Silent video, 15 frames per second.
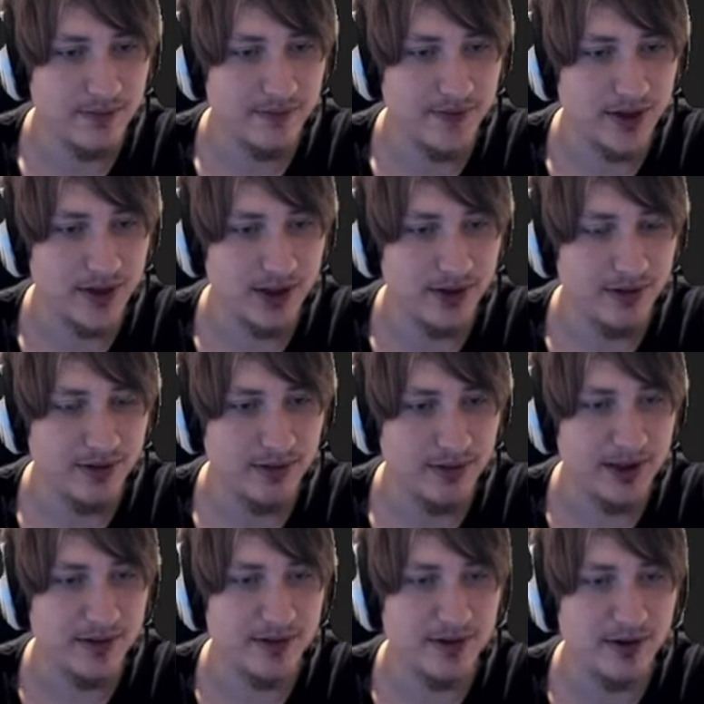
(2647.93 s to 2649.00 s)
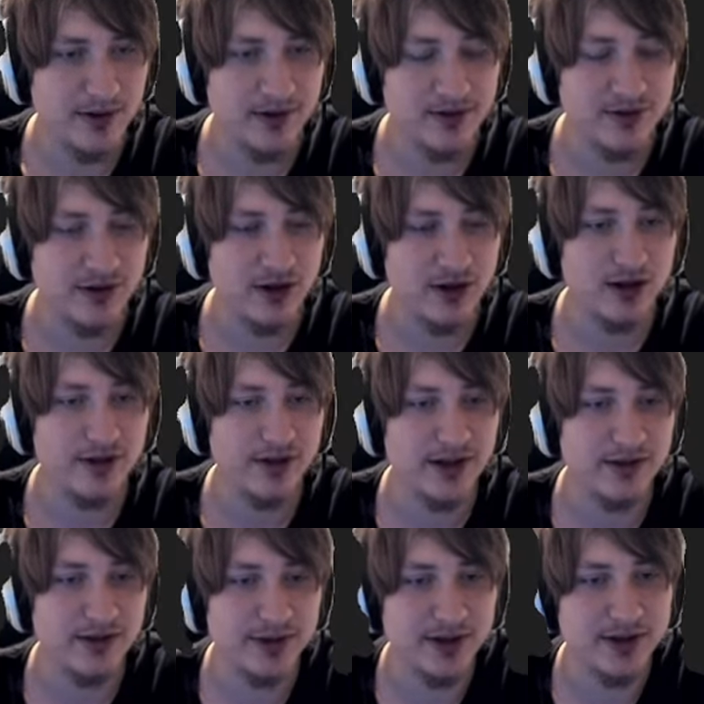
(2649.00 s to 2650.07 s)
experience. I mean, it's just a lot because I
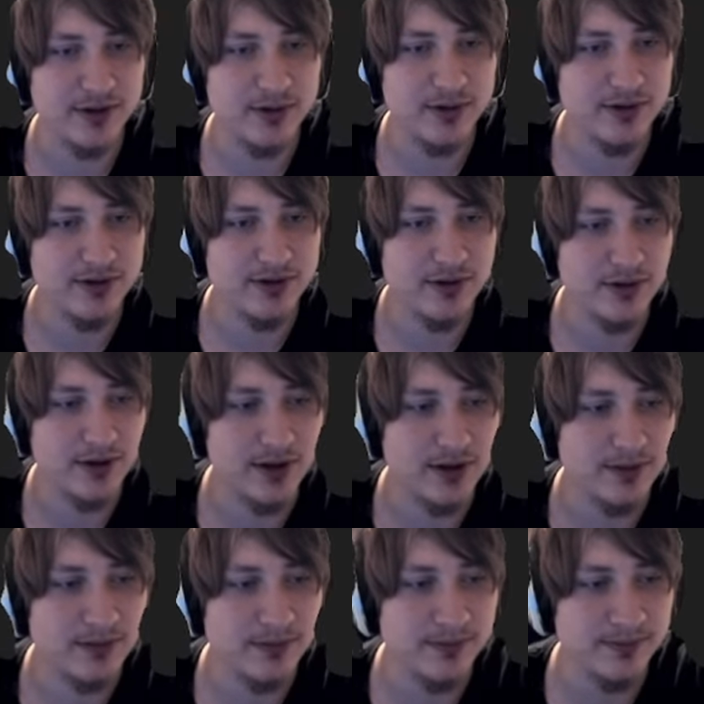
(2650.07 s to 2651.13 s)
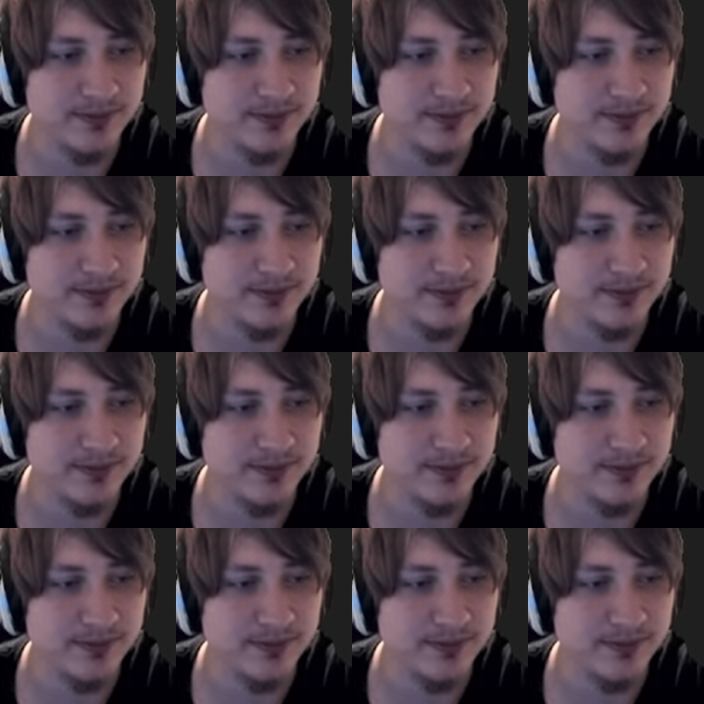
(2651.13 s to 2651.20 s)
don't really know what's going on.